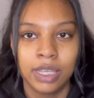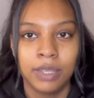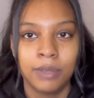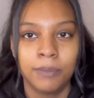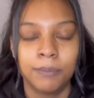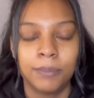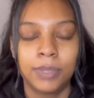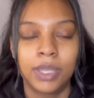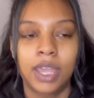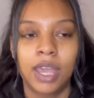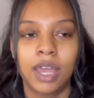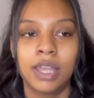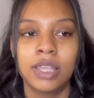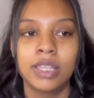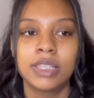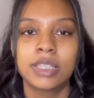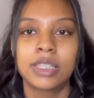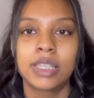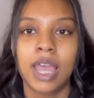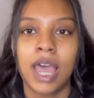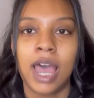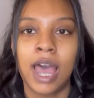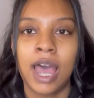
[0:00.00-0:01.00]

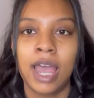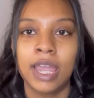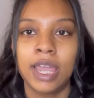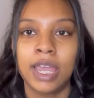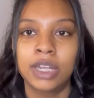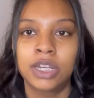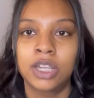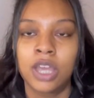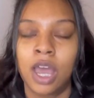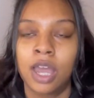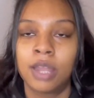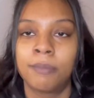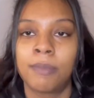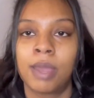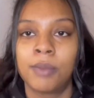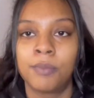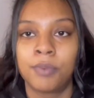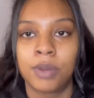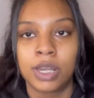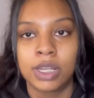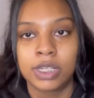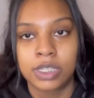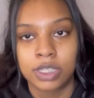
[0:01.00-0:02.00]
because I had gotten my
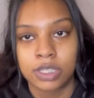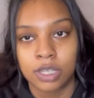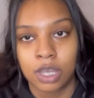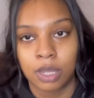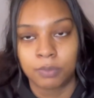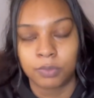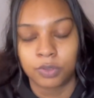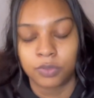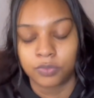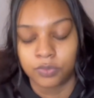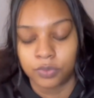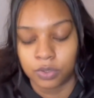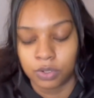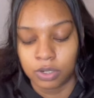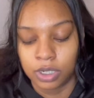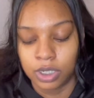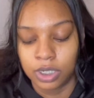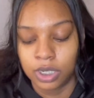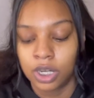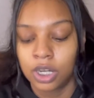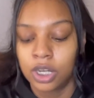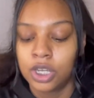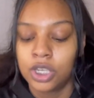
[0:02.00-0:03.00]
braces on
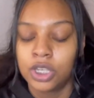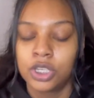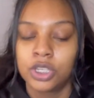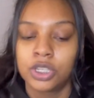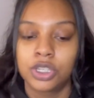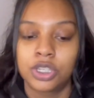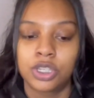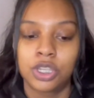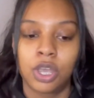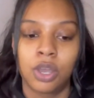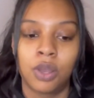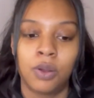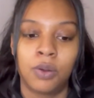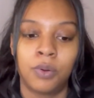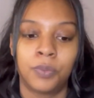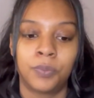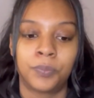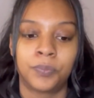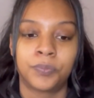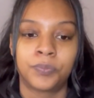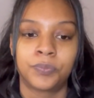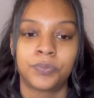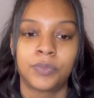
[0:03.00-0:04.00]
before,
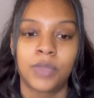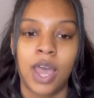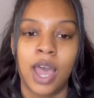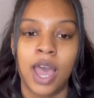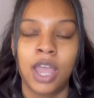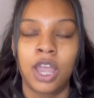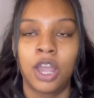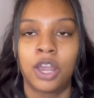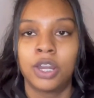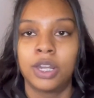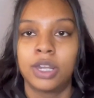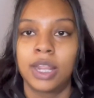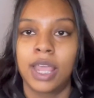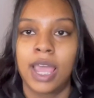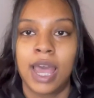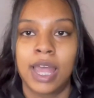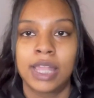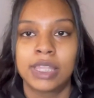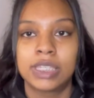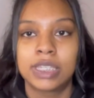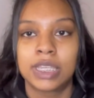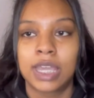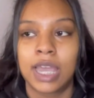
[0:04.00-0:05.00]
so I already
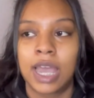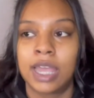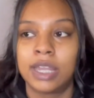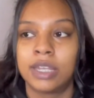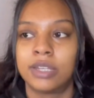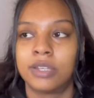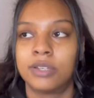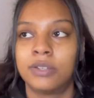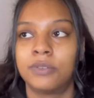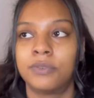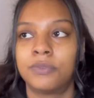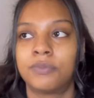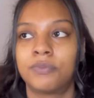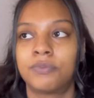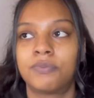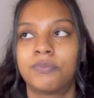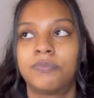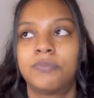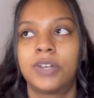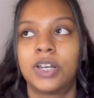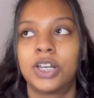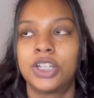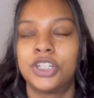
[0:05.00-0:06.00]
had to kind of
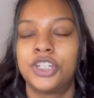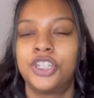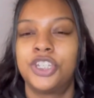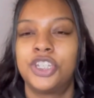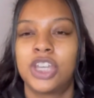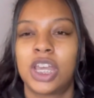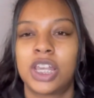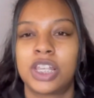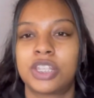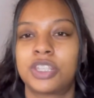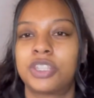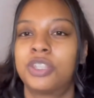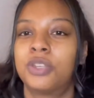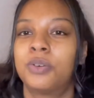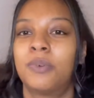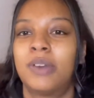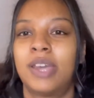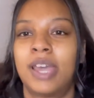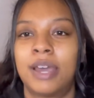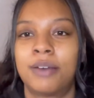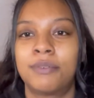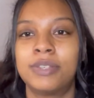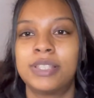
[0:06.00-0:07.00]
adjust the
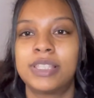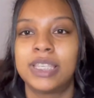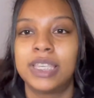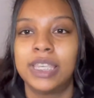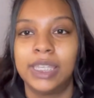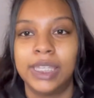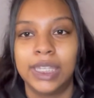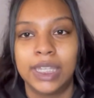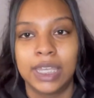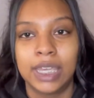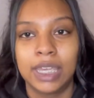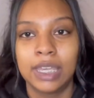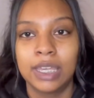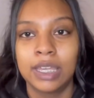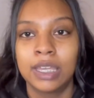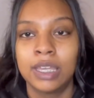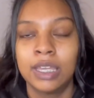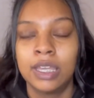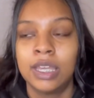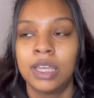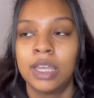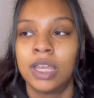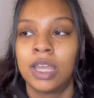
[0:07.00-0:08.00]
way I was eating
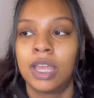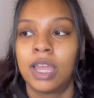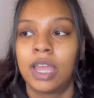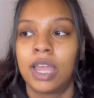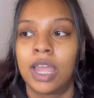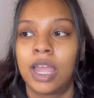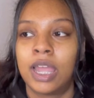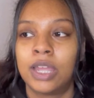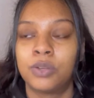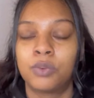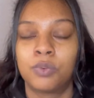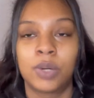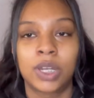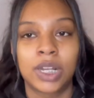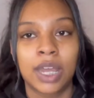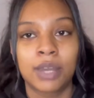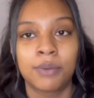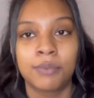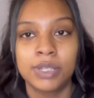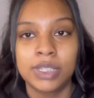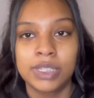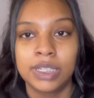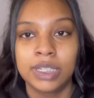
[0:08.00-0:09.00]
and what I
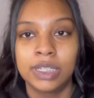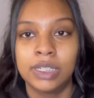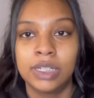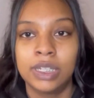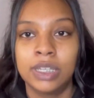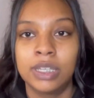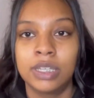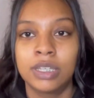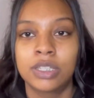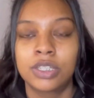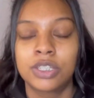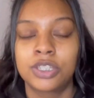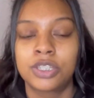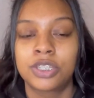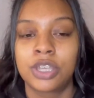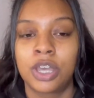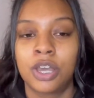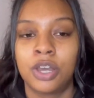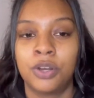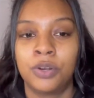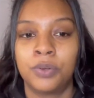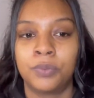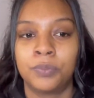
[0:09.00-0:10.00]
was eating.
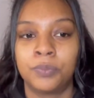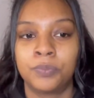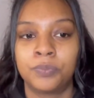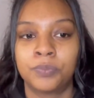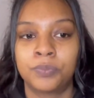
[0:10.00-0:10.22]
So